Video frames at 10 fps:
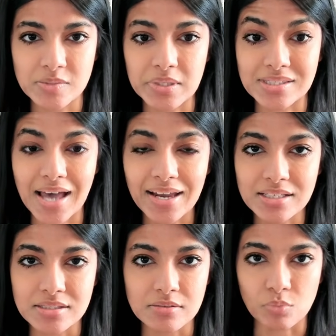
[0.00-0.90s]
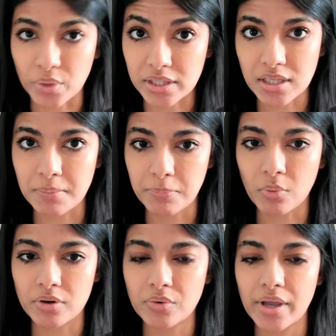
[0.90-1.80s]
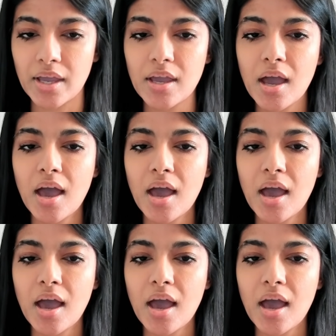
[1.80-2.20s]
because that is really important, okay?